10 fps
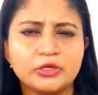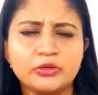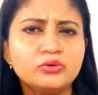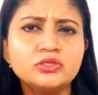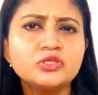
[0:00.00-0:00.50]

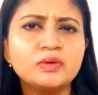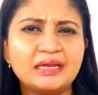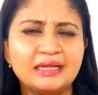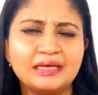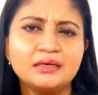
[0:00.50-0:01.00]

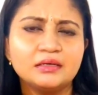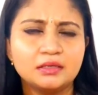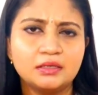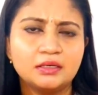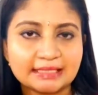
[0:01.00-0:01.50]
usually
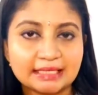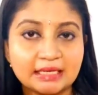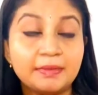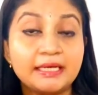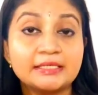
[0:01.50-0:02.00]

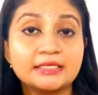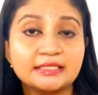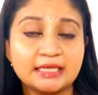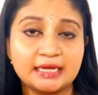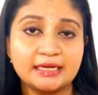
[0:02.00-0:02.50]
exclamatory
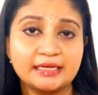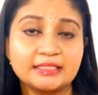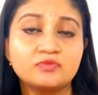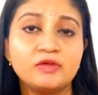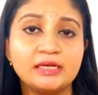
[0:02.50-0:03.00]

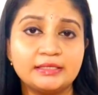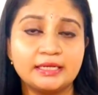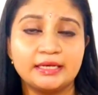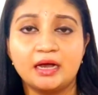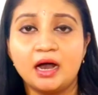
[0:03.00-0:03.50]
sentence will
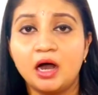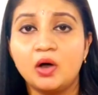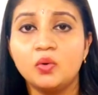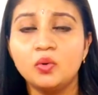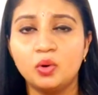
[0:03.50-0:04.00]
take
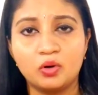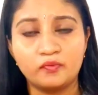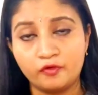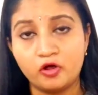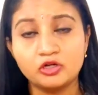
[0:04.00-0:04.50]
how or
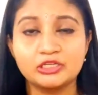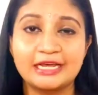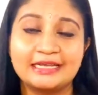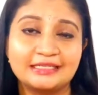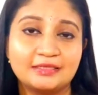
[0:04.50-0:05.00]

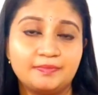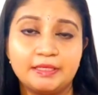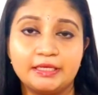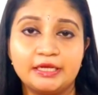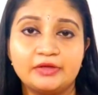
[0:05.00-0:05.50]
what as the
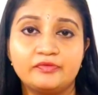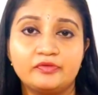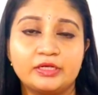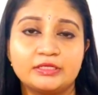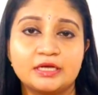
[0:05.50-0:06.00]
beginning.
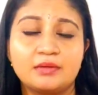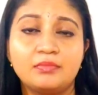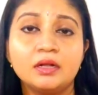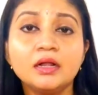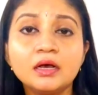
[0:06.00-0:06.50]
For
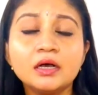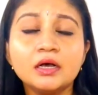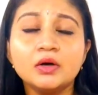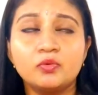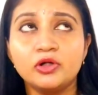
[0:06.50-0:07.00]
example,
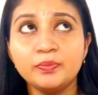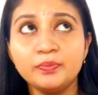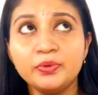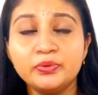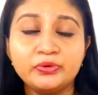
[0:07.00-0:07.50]
what
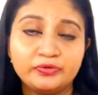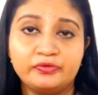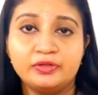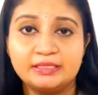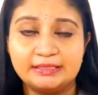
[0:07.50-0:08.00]
a
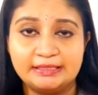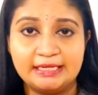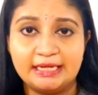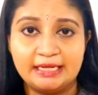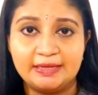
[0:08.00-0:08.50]
beautiful
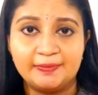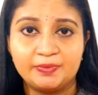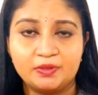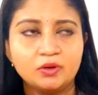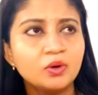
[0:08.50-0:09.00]
day,
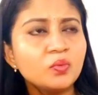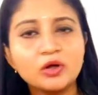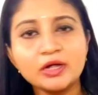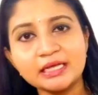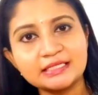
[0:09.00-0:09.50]

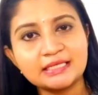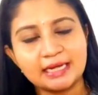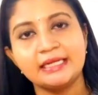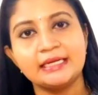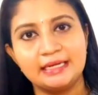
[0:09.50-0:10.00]
what a
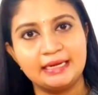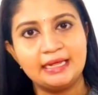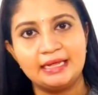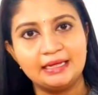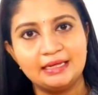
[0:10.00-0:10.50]
sunny
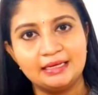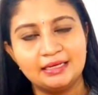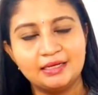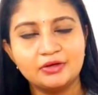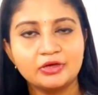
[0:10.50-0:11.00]
day.
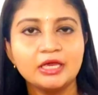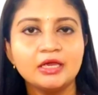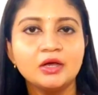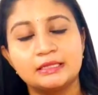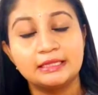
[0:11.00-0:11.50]

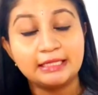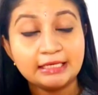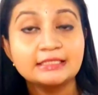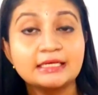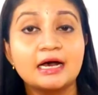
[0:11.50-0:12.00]
Okay,
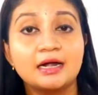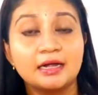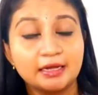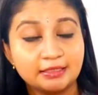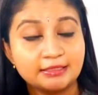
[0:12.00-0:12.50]
these
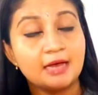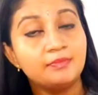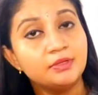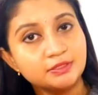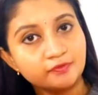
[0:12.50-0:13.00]
are
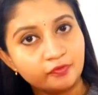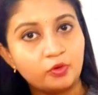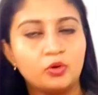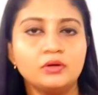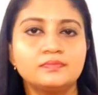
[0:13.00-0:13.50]
examples
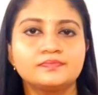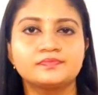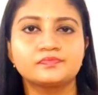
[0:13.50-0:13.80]
for